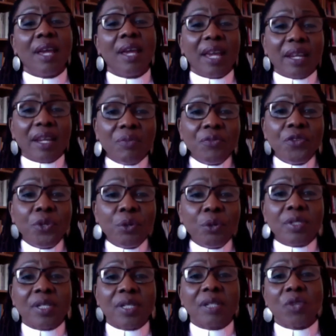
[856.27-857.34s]
a
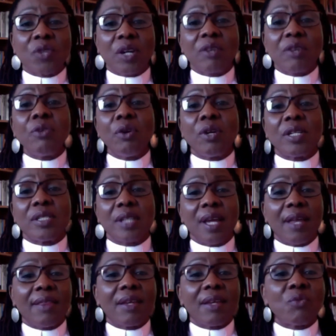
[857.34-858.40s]
refusal to acknowledge
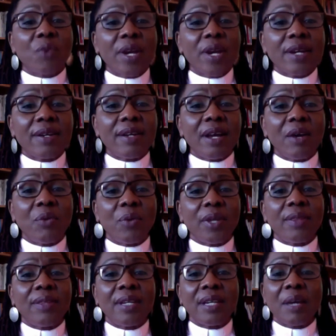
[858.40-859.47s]
that right now
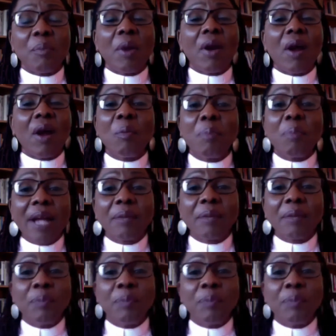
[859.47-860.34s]
we're thinking about how Black